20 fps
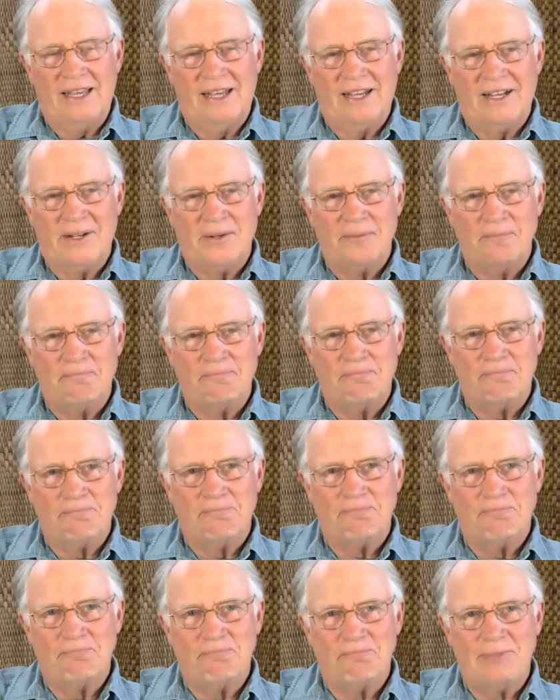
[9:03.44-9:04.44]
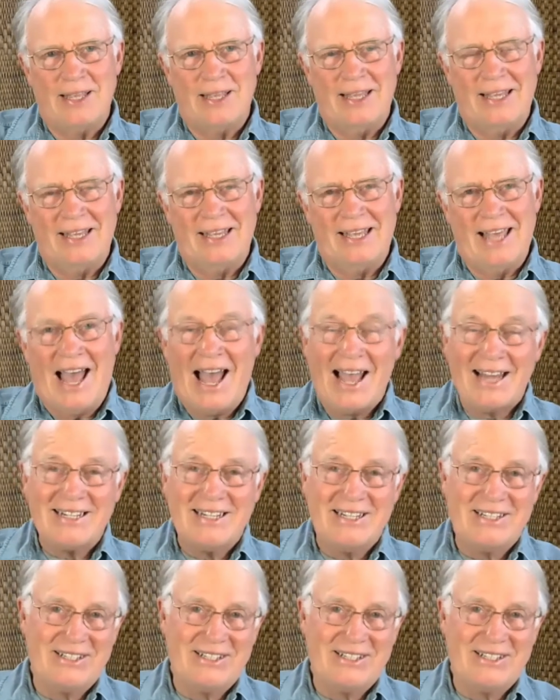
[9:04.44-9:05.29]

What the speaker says: um, act